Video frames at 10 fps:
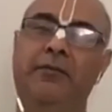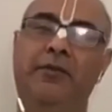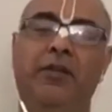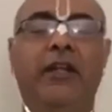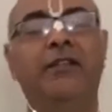So
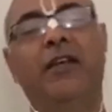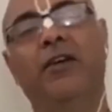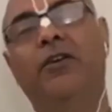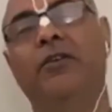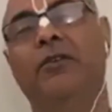that's
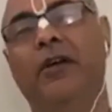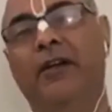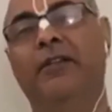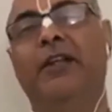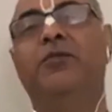
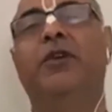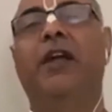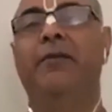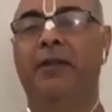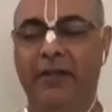what
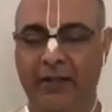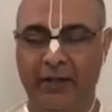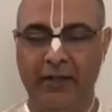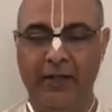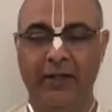I'm learning.
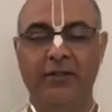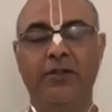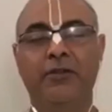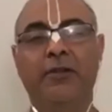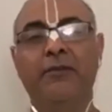So
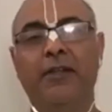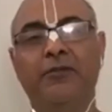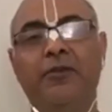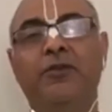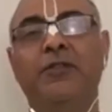sometimes
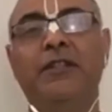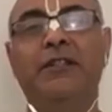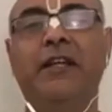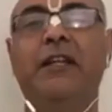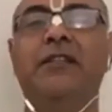we use
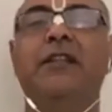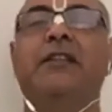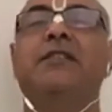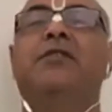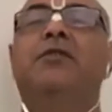
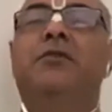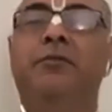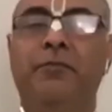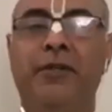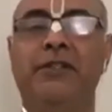intelligence to
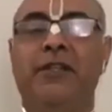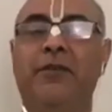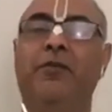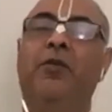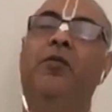perceive
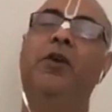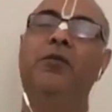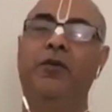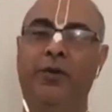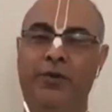what
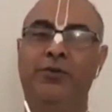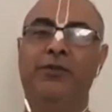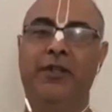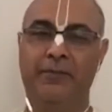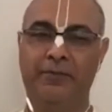we want to
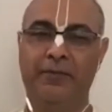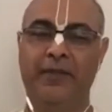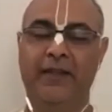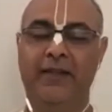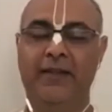see.
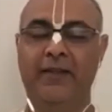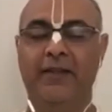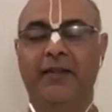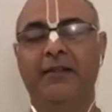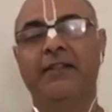
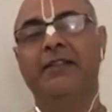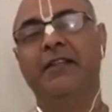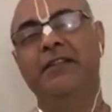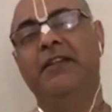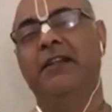The
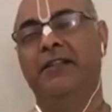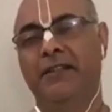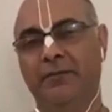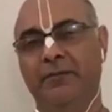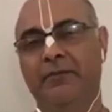sage corrects
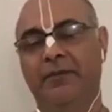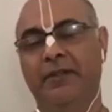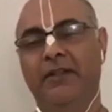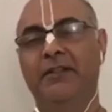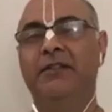him.
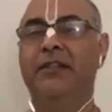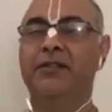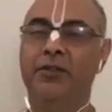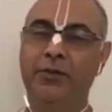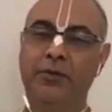He says,
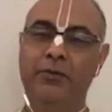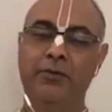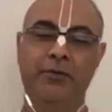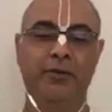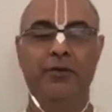no,
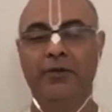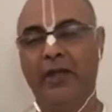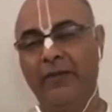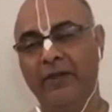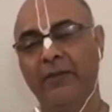you
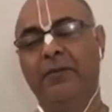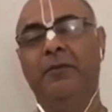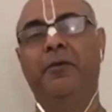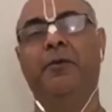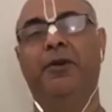have
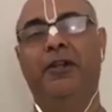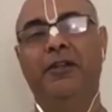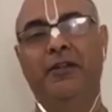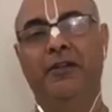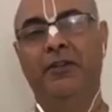capable body,
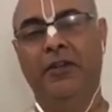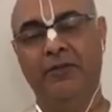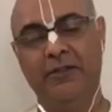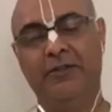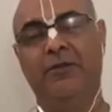you have a
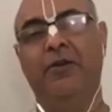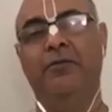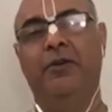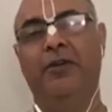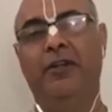strong
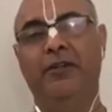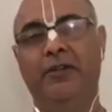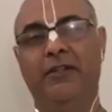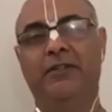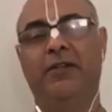body, you're
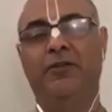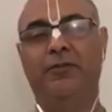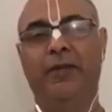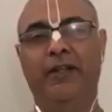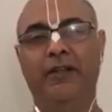a stout
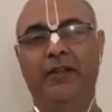man.